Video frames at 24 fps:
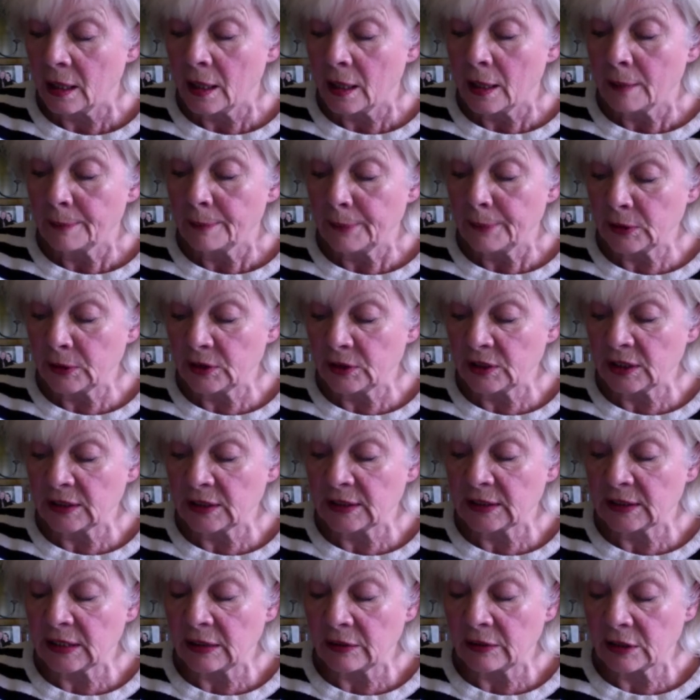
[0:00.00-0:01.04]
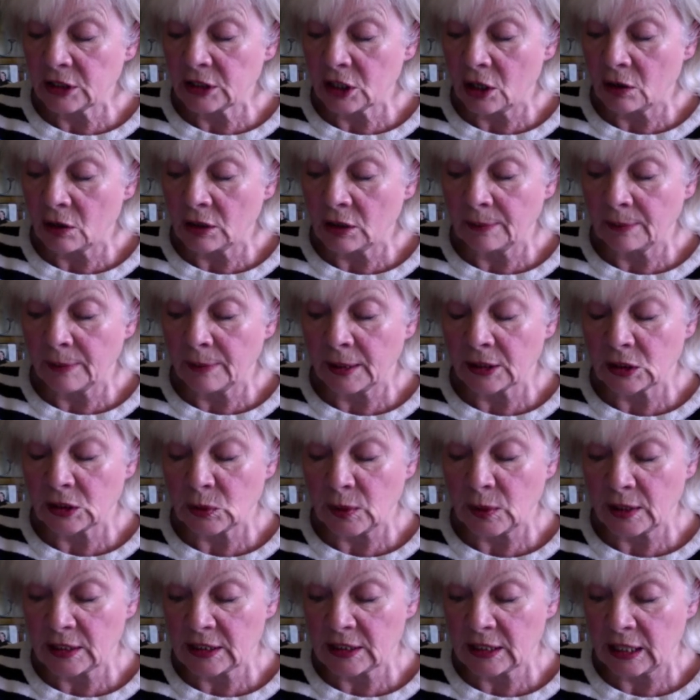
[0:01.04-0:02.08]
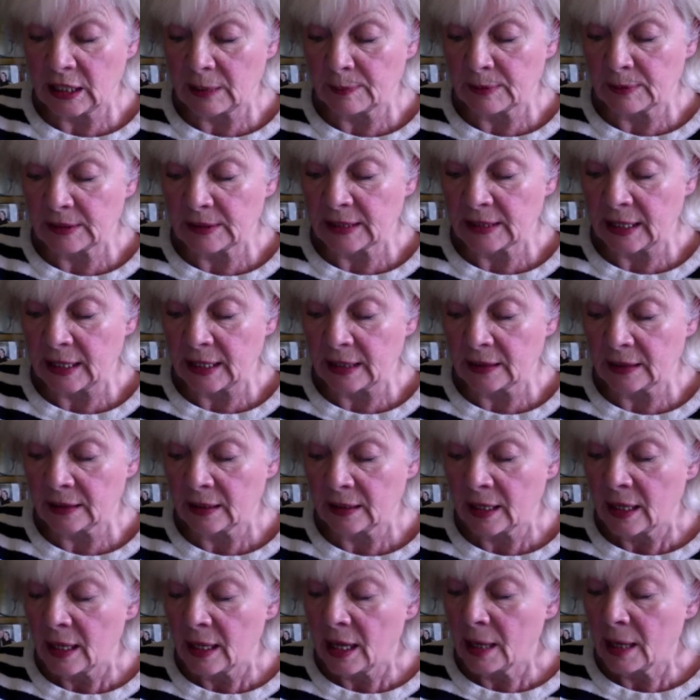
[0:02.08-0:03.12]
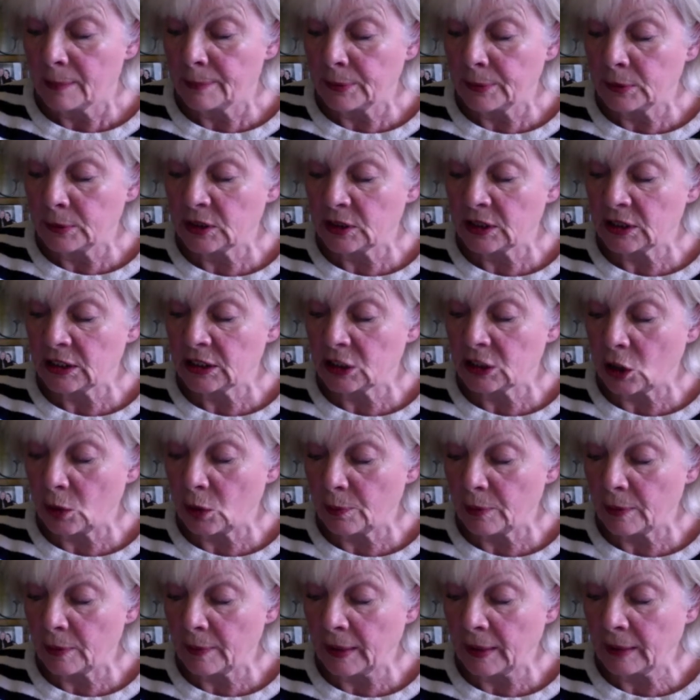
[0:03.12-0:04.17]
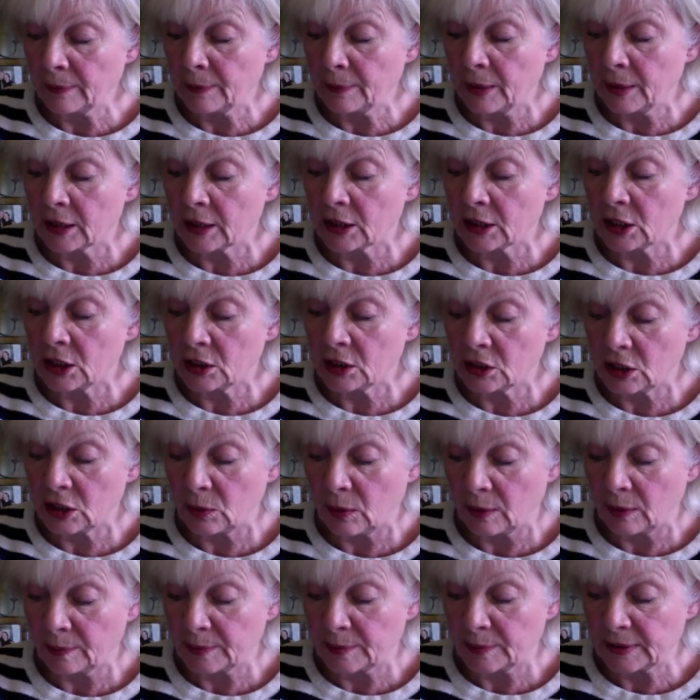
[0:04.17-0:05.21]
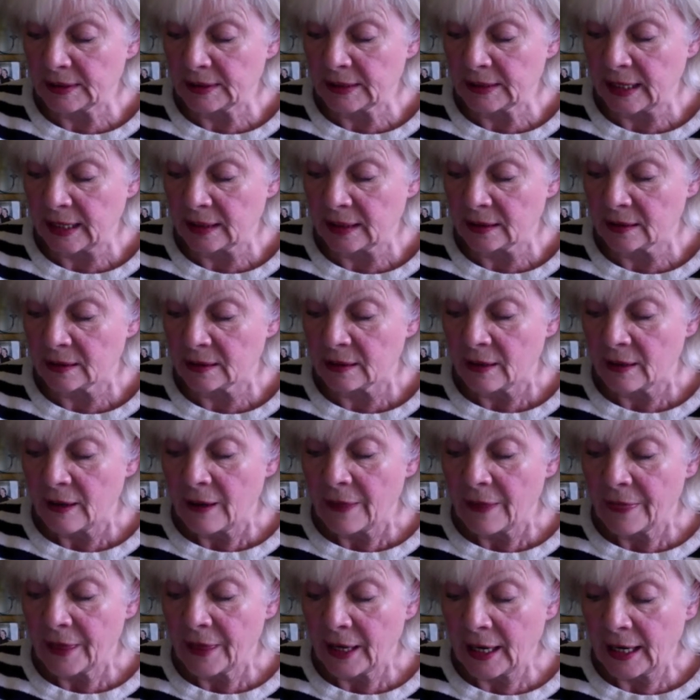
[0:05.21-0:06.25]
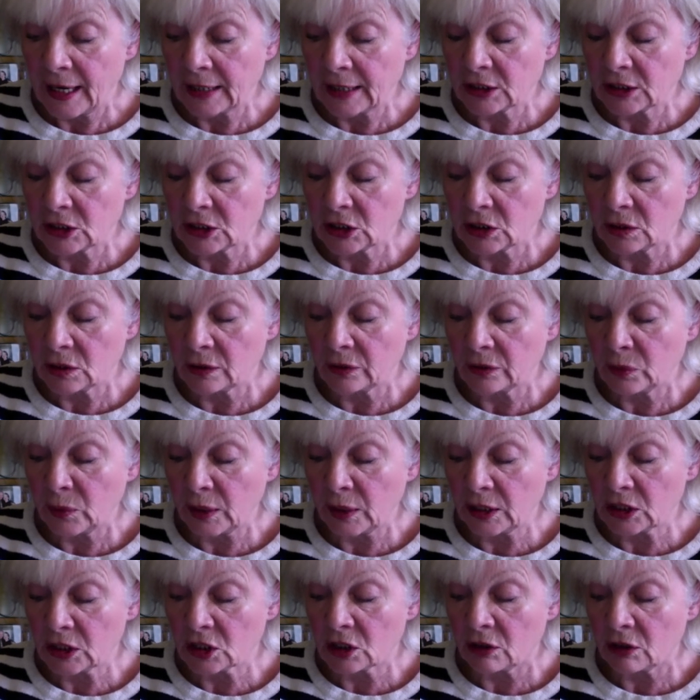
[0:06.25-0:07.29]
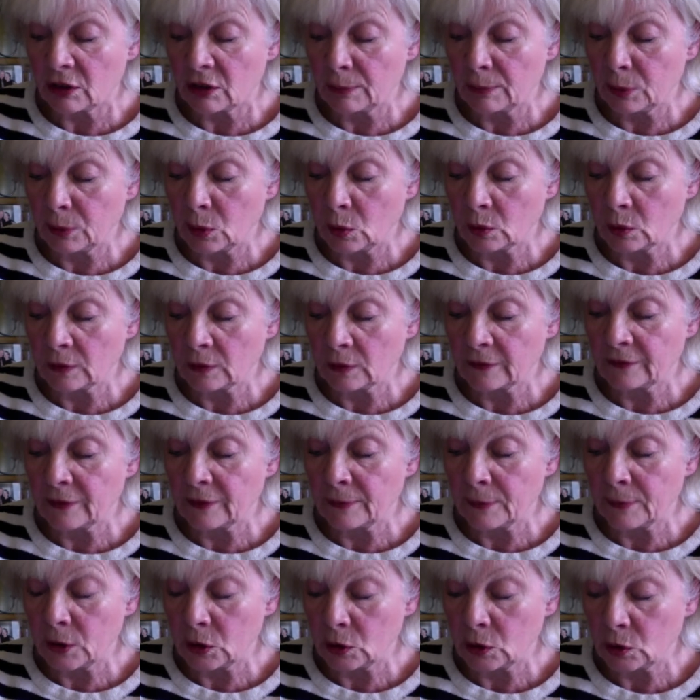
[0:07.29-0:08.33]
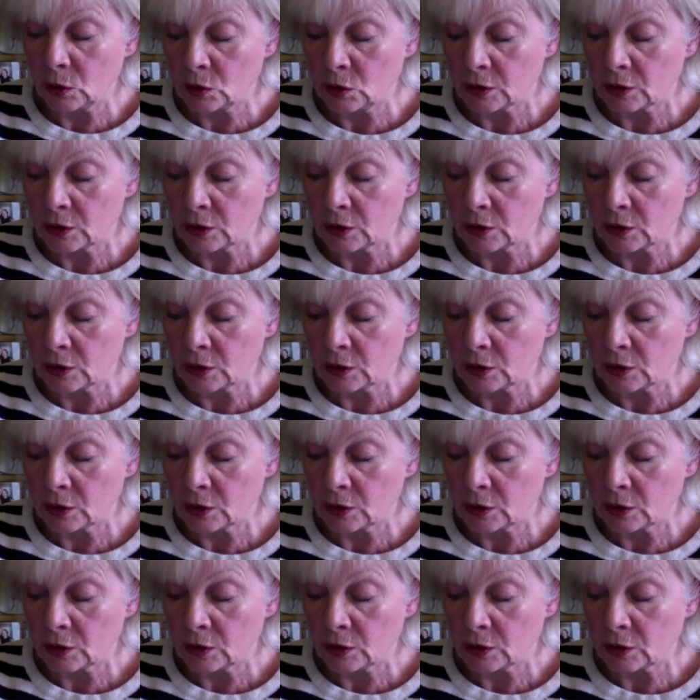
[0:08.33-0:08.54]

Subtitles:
boosted serotonin by 28%, and boosted dopamine by 31%, the latter 2 of which are important for mood.